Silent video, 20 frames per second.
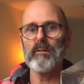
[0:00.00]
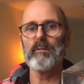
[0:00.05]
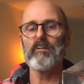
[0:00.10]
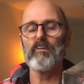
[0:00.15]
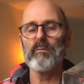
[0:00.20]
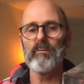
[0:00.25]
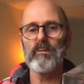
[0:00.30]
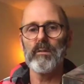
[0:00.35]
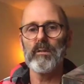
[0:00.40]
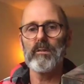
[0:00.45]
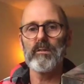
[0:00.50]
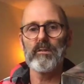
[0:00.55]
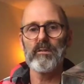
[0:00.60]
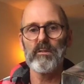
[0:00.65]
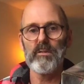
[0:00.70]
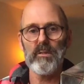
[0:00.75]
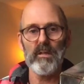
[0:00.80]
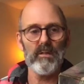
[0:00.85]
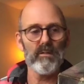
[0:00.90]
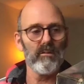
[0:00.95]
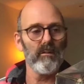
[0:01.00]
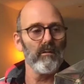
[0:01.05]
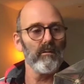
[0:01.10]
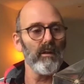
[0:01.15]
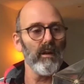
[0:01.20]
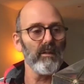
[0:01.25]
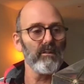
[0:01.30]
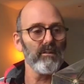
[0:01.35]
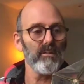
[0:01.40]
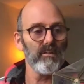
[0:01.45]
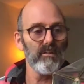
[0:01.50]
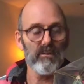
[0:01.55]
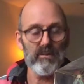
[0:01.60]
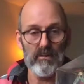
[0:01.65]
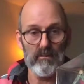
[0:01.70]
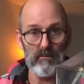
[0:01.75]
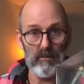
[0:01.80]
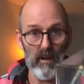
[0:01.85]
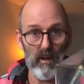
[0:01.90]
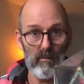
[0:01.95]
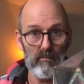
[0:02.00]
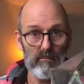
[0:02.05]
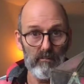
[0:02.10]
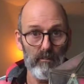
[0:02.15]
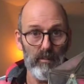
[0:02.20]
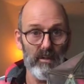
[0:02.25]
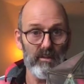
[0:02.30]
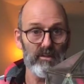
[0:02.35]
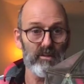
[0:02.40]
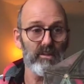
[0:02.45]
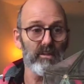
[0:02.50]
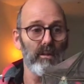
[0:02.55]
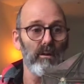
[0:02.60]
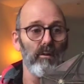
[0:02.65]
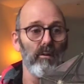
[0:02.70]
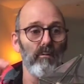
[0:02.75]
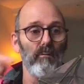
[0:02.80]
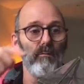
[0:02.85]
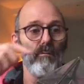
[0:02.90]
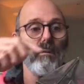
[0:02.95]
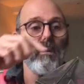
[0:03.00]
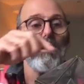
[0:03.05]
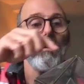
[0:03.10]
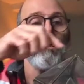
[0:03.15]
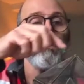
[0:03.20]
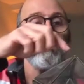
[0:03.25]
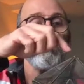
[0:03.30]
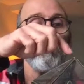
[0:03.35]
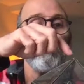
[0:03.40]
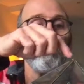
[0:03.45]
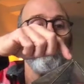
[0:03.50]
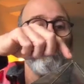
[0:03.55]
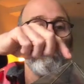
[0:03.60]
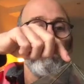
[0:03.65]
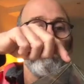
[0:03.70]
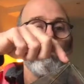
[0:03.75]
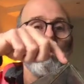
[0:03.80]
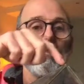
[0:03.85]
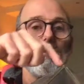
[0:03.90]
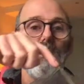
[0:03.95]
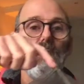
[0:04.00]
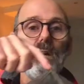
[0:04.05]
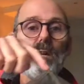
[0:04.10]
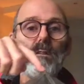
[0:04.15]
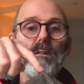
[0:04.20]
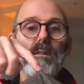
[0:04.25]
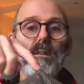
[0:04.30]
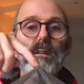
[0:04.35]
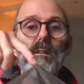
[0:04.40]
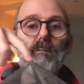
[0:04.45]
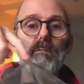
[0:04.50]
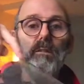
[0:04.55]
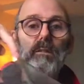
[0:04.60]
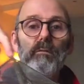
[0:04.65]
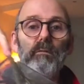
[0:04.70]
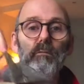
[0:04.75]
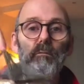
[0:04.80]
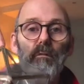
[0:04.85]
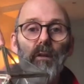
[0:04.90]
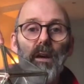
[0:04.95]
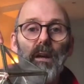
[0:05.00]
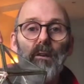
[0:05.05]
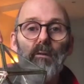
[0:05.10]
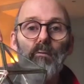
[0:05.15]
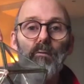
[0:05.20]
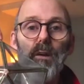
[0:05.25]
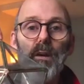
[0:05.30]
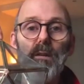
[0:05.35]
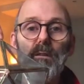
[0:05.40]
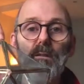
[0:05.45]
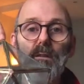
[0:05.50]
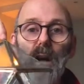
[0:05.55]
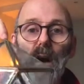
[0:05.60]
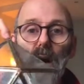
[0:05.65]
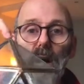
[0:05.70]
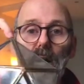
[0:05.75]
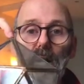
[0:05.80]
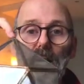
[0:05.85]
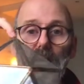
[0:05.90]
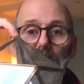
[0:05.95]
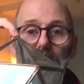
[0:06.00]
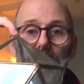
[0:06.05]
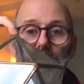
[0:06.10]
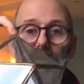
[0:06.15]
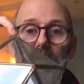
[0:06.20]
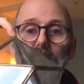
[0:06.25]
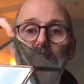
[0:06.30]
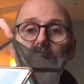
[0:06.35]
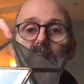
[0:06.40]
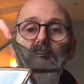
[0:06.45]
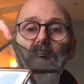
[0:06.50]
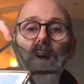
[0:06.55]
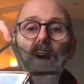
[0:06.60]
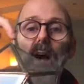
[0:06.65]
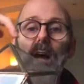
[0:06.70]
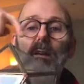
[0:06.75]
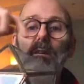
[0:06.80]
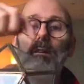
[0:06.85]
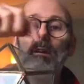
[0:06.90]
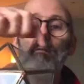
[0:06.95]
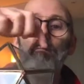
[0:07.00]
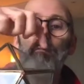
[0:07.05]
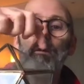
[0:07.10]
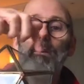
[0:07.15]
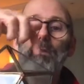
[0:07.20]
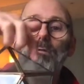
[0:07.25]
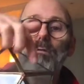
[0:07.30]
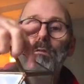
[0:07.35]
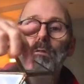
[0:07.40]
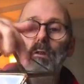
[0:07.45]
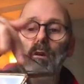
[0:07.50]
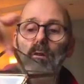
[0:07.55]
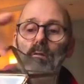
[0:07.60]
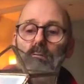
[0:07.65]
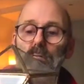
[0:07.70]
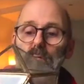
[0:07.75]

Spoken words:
to the 6 directions around myself. So you can start here with Fehu and Dagas, and then when you go